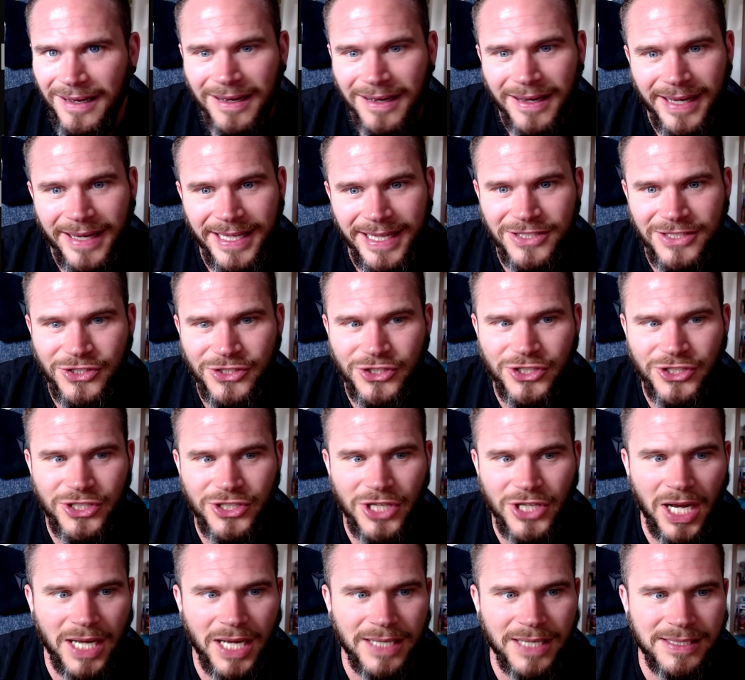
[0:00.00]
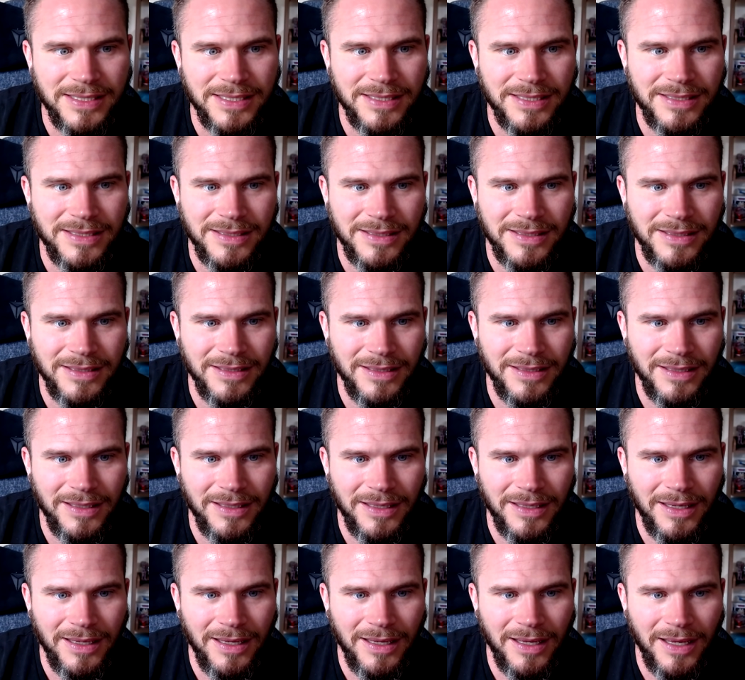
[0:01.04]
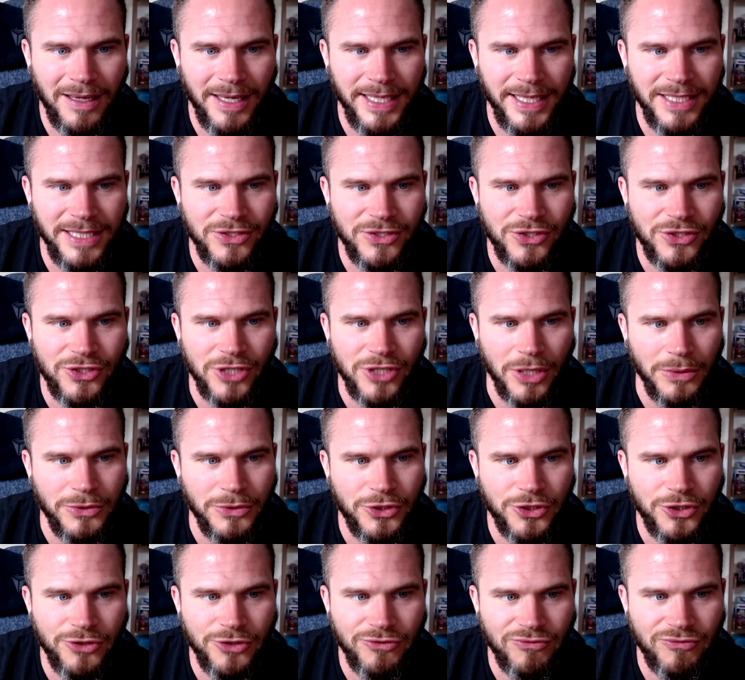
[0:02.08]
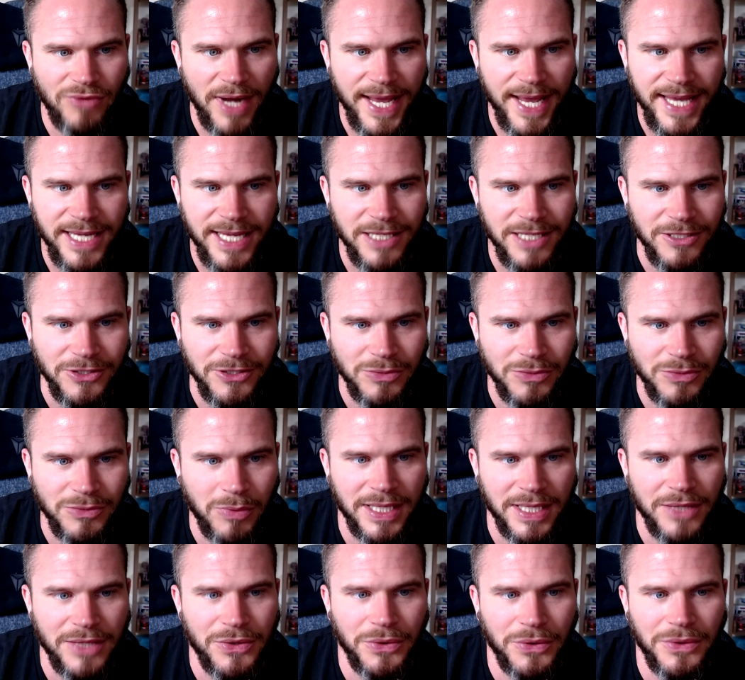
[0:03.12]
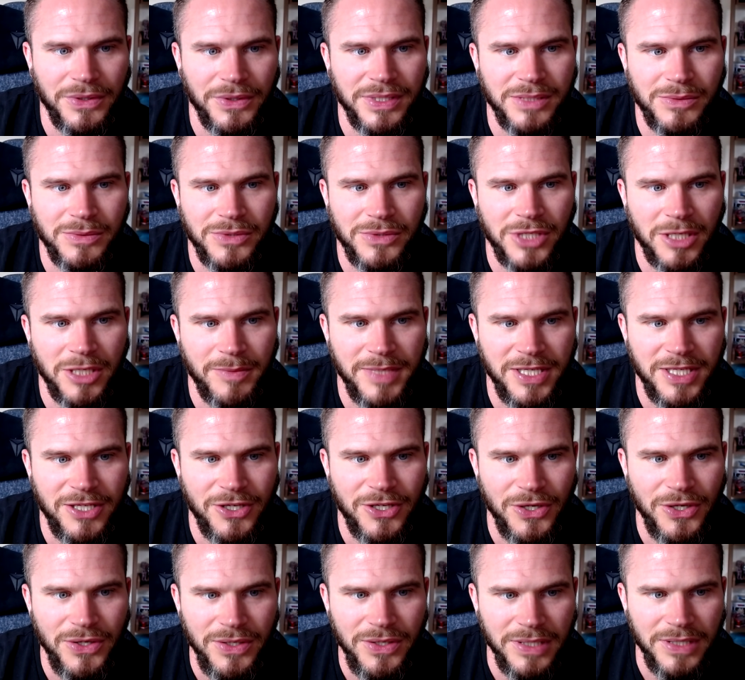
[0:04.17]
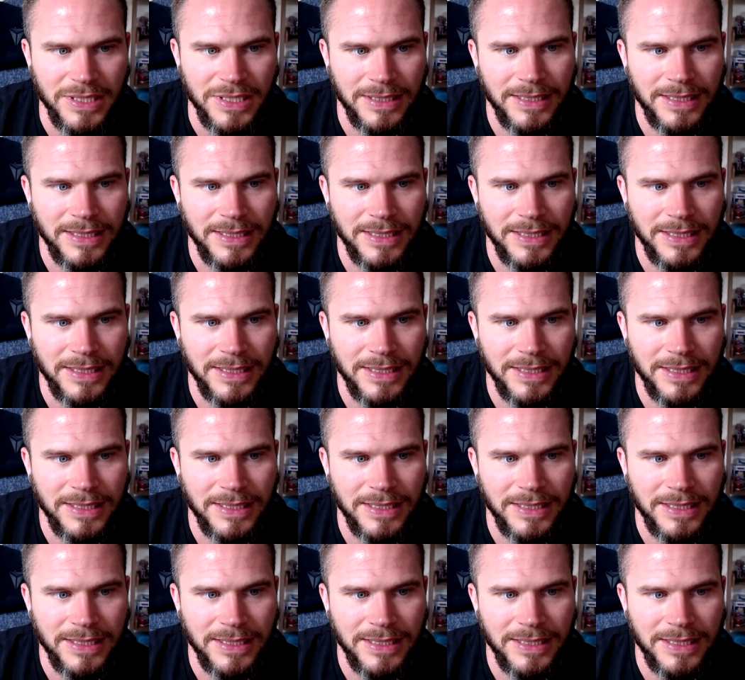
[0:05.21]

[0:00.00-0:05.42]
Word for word: It's just. It's so strange why they thought that this was going to be good.